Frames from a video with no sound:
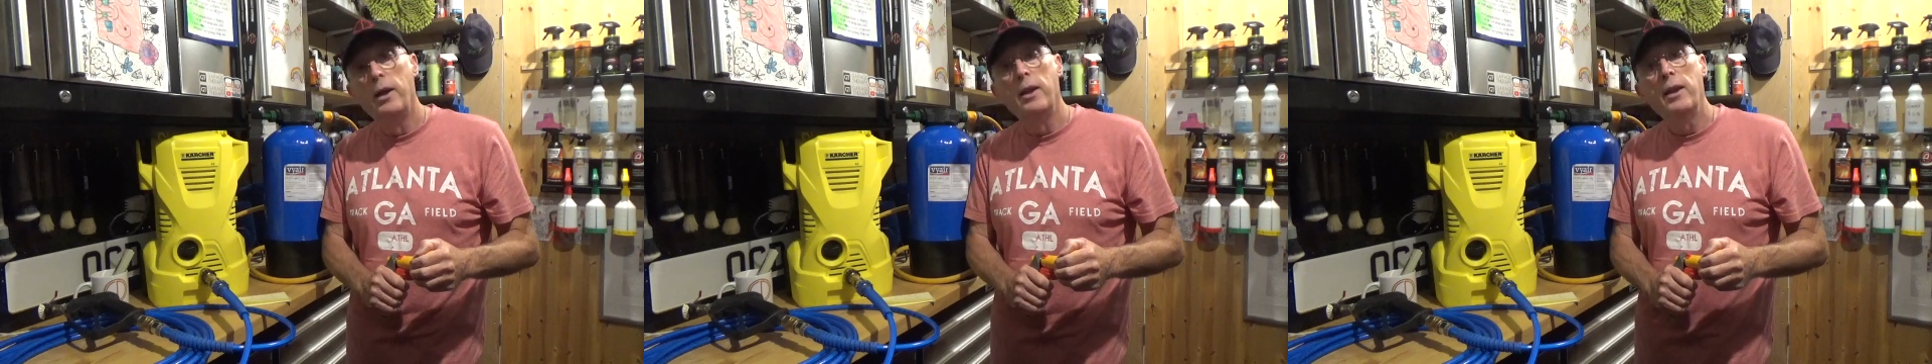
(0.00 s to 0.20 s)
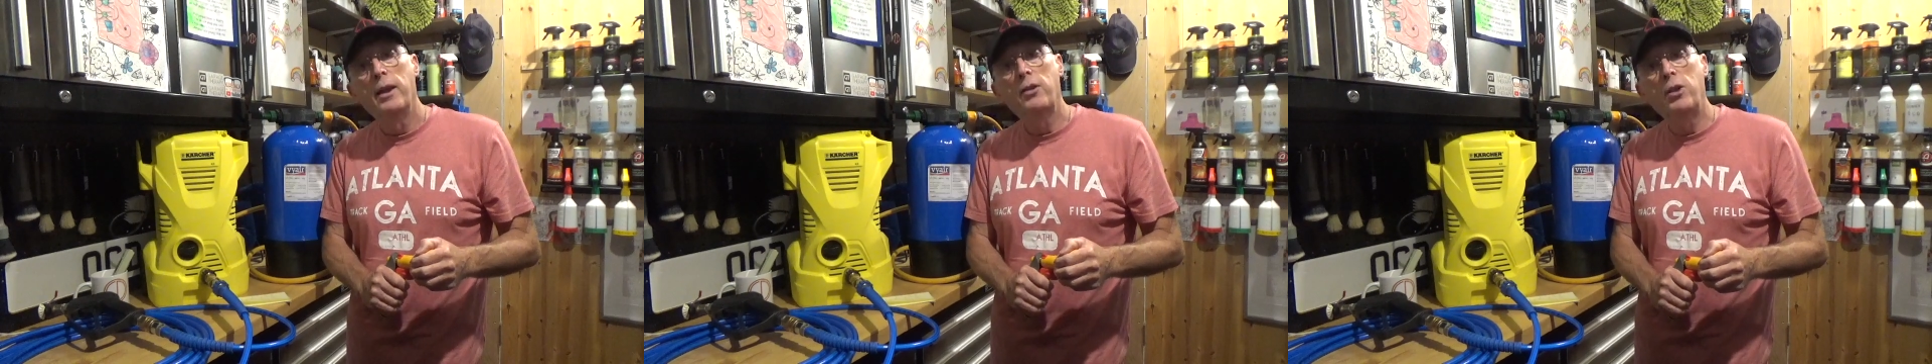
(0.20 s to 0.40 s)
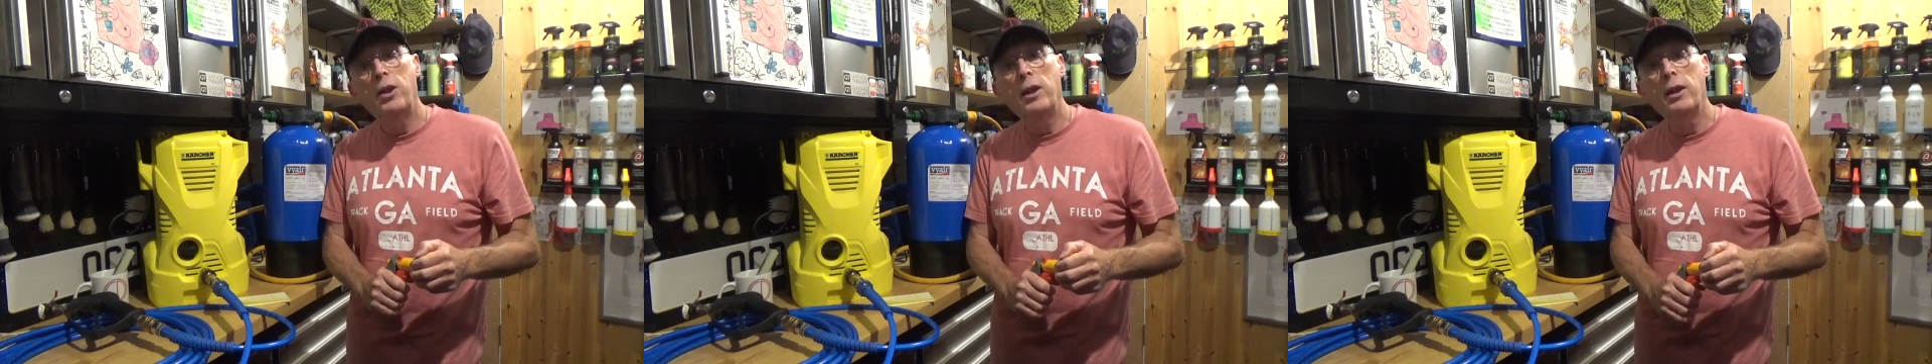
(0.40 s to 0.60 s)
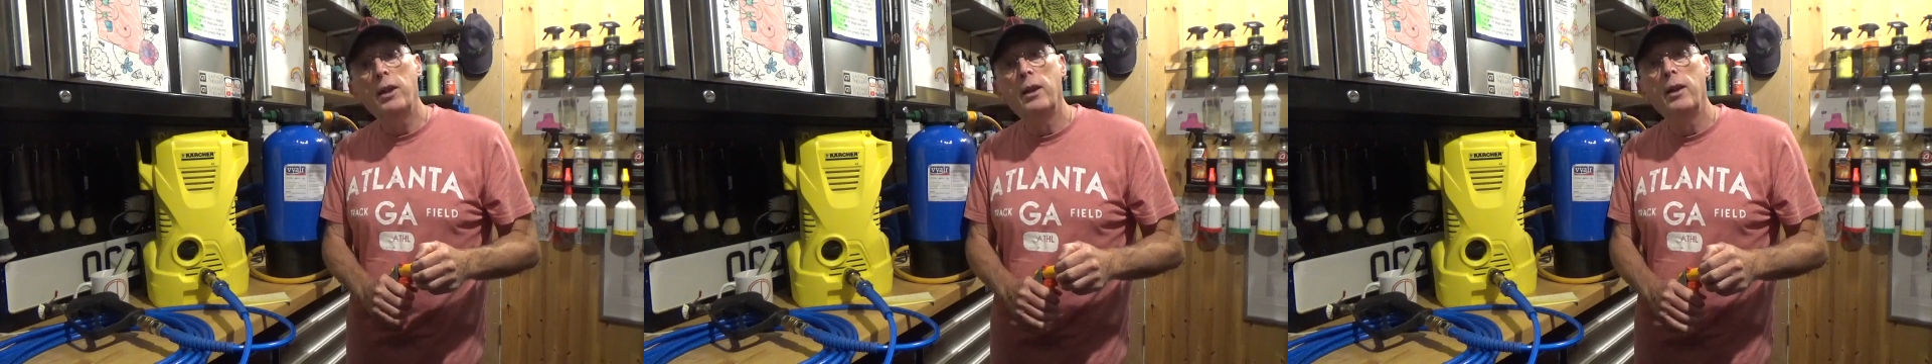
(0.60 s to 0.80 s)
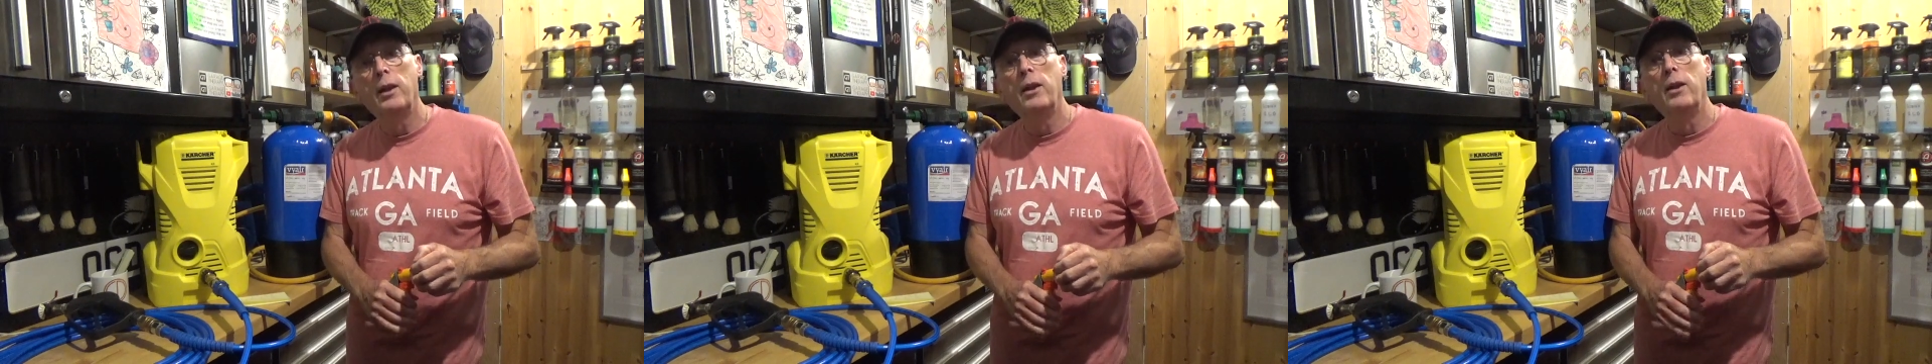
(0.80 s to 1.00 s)
that's it.
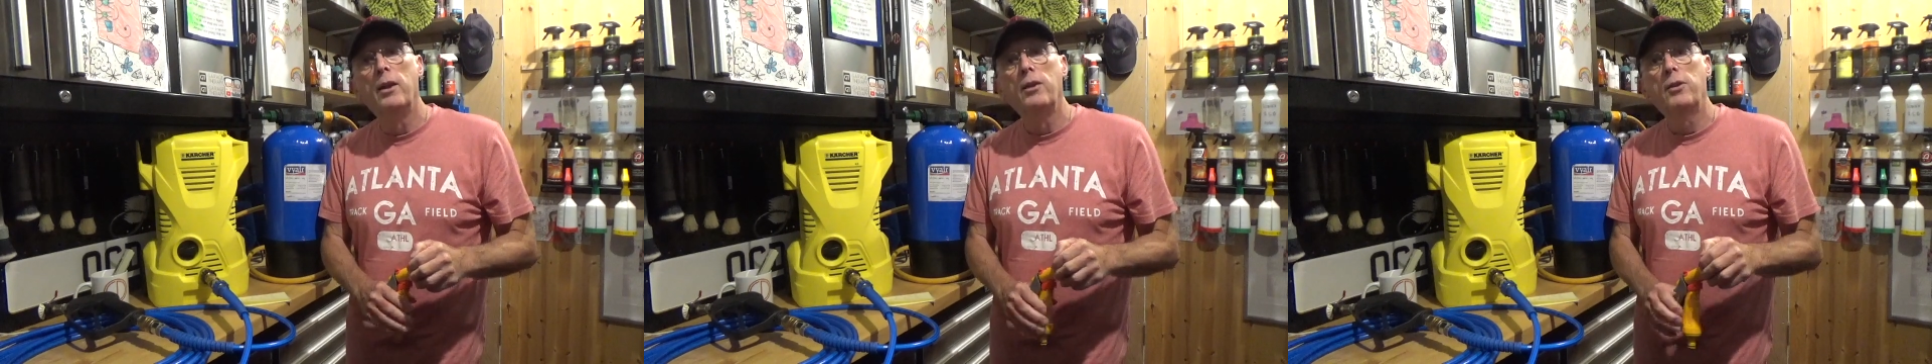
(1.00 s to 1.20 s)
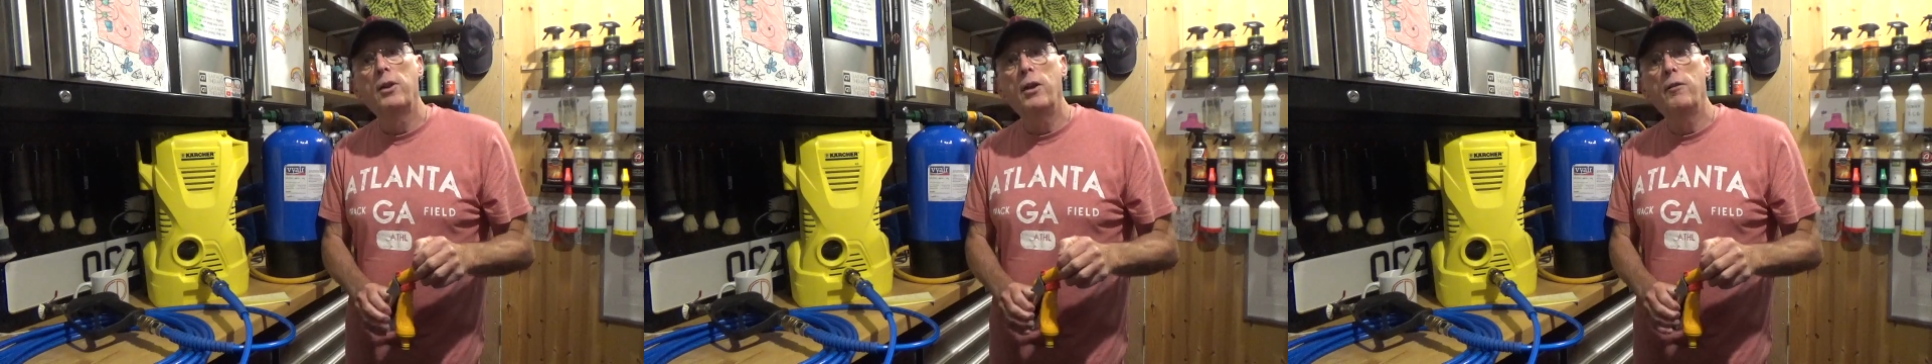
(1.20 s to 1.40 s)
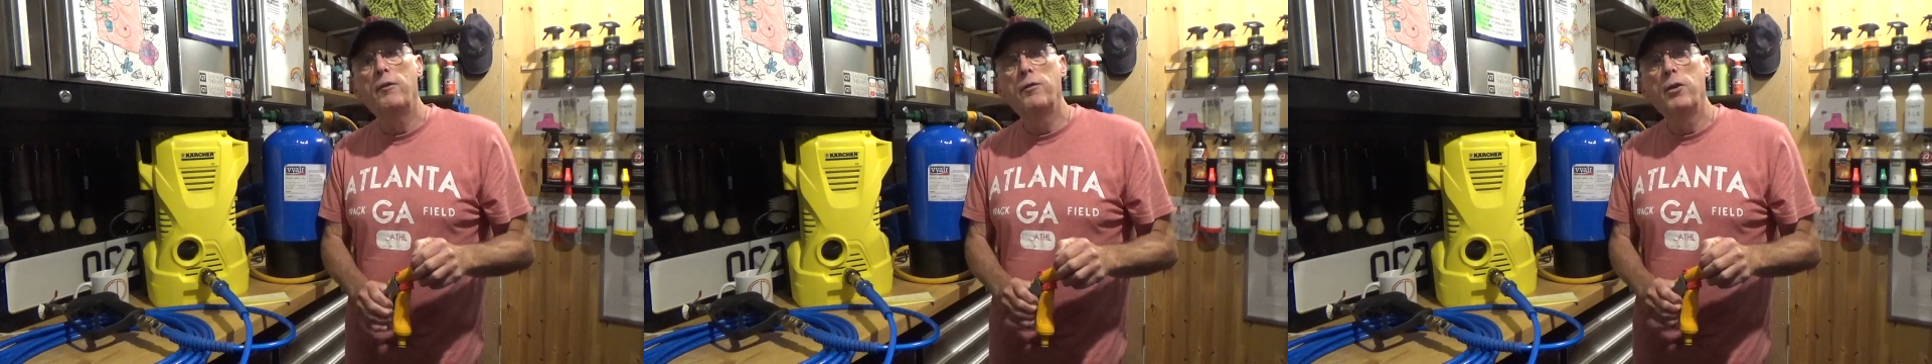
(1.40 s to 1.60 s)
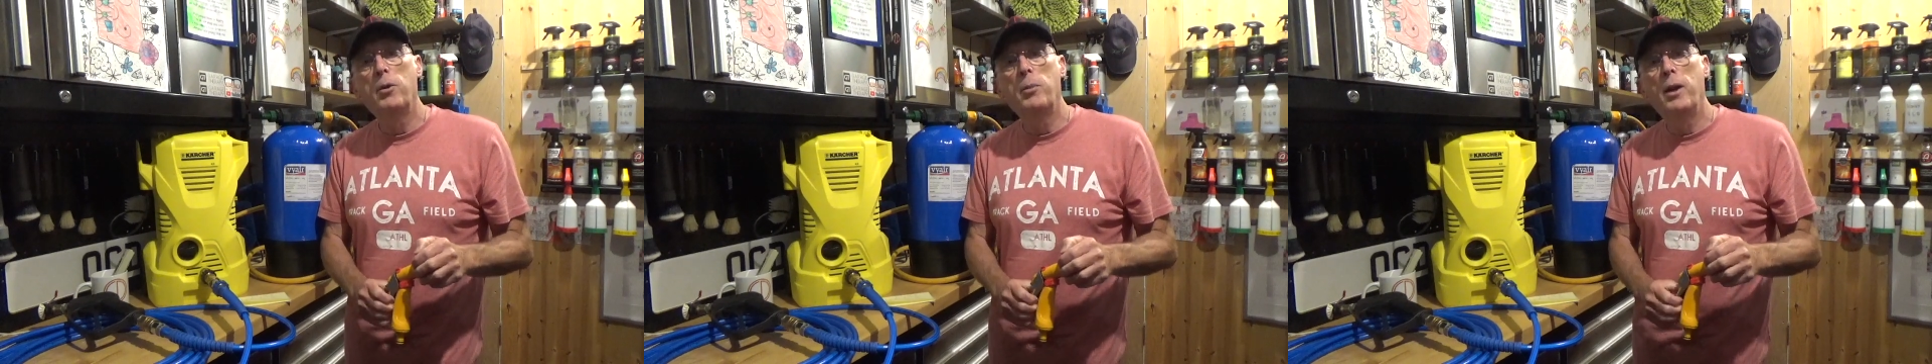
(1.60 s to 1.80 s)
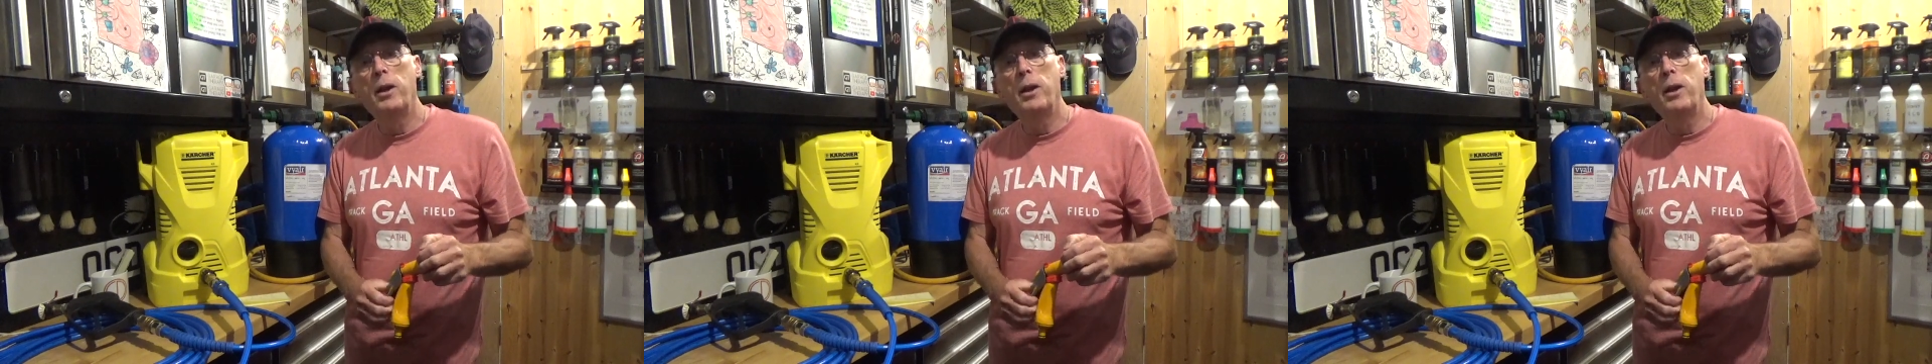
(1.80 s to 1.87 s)
So from